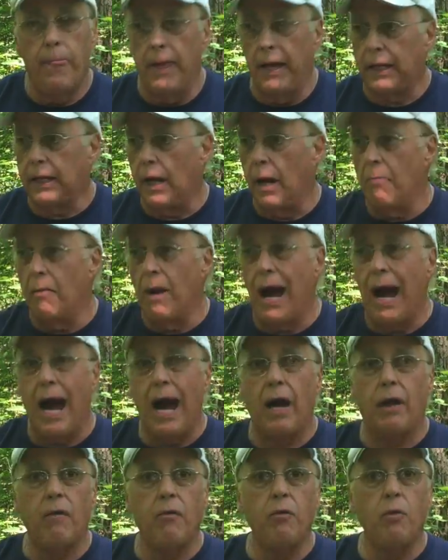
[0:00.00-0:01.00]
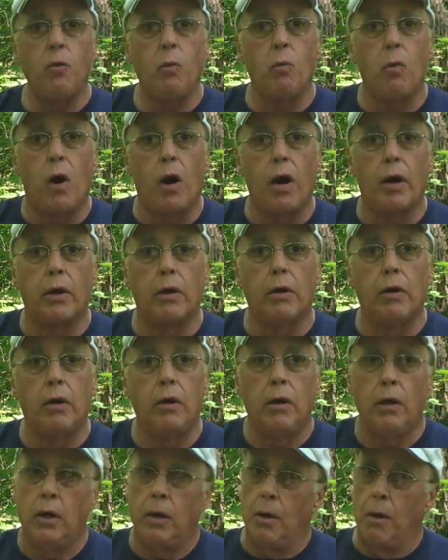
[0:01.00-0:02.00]
they come out of the water,
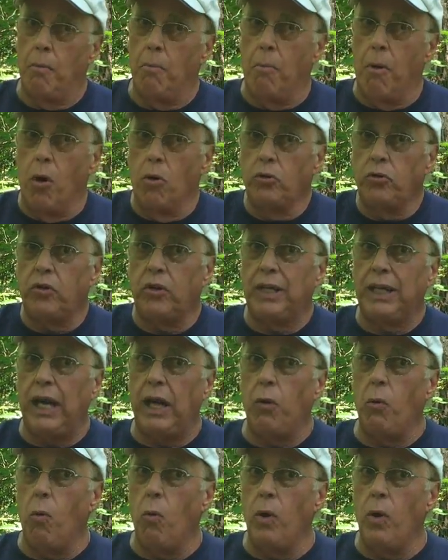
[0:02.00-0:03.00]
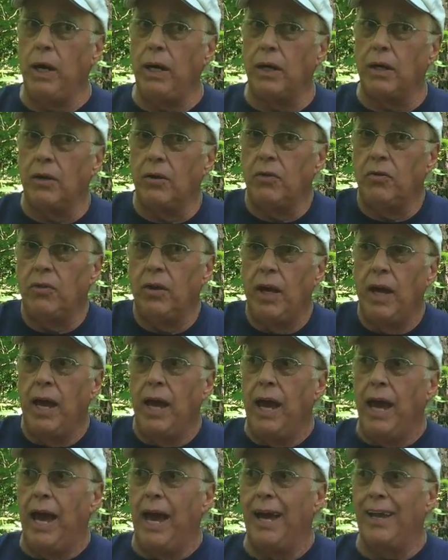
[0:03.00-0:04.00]
most get wings,
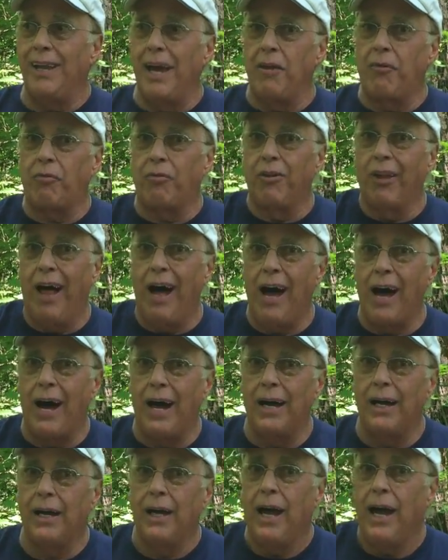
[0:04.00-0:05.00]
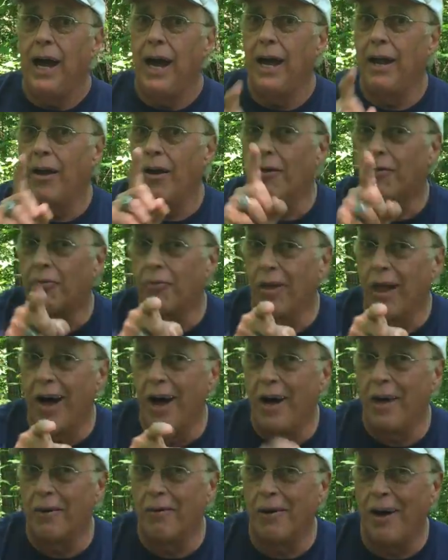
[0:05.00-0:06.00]
and they fly and they're
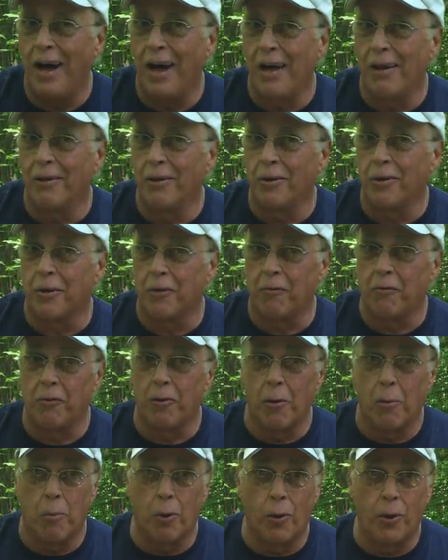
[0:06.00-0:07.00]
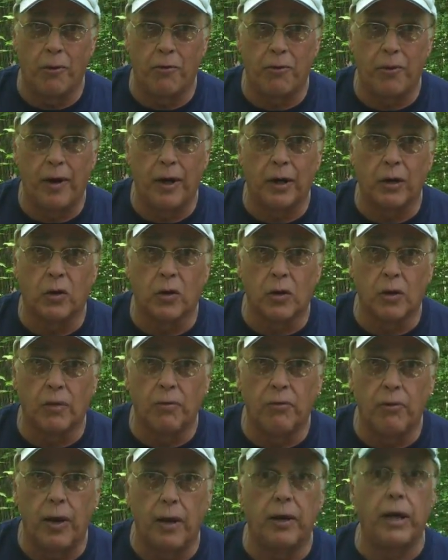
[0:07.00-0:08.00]
flying around looking for a boyfriend and
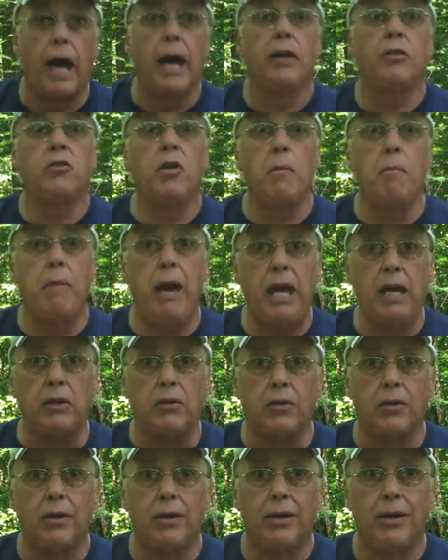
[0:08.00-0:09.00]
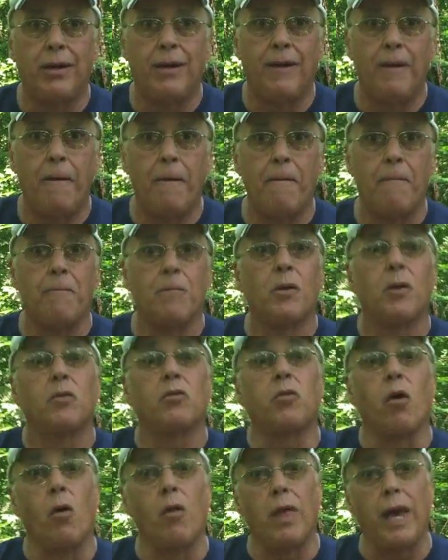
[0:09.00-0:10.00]
girlfriend to mate
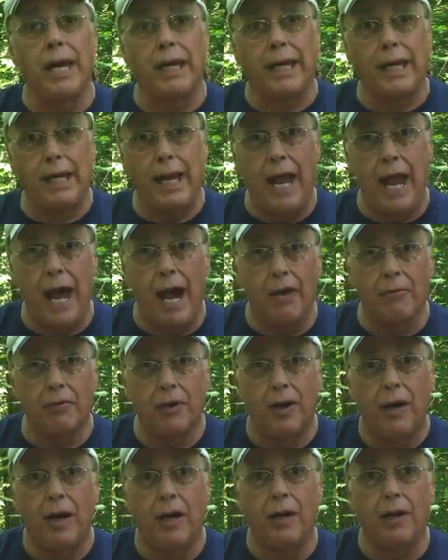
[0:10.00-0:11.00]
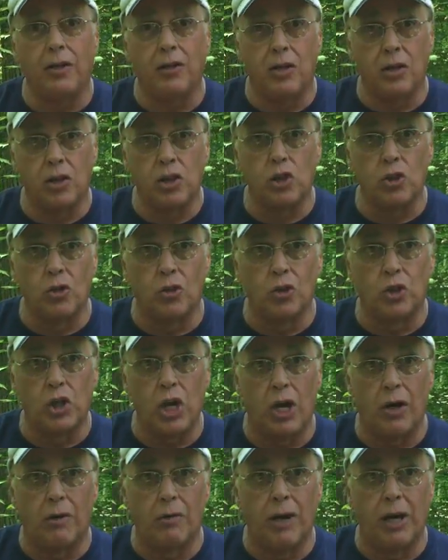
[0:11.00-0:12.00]
so they can have an additional
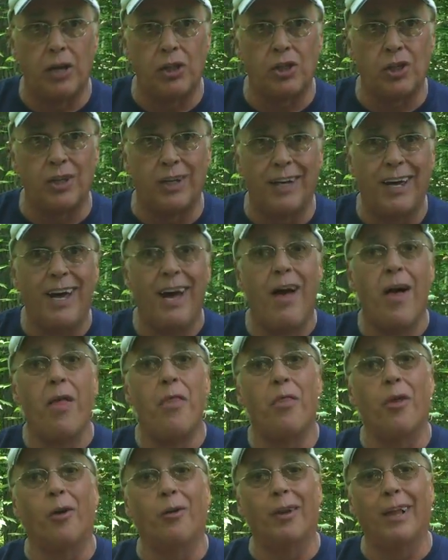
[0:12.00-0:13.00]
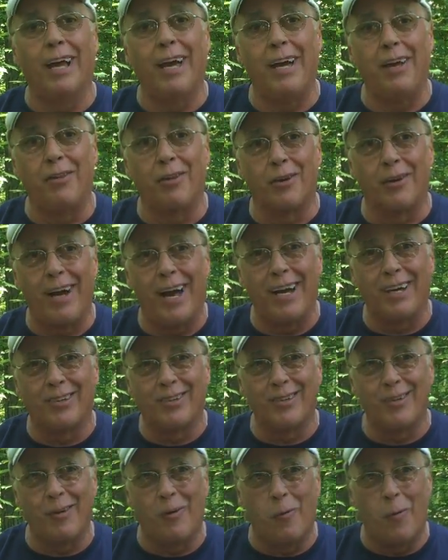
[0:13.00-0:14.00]
generation. They'll lay their
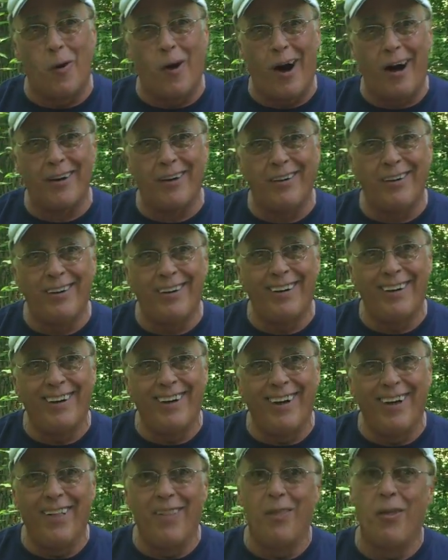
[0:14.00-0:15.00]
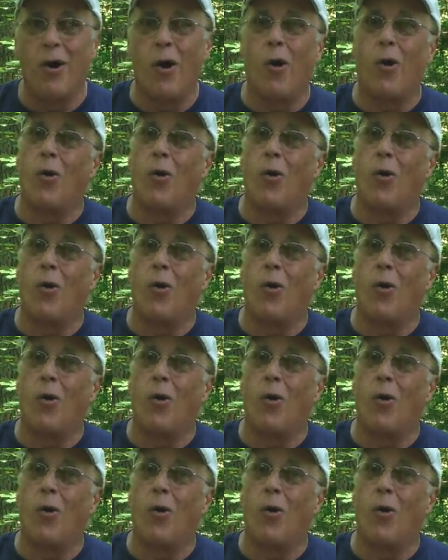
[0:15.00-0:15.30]
eggs in the water, the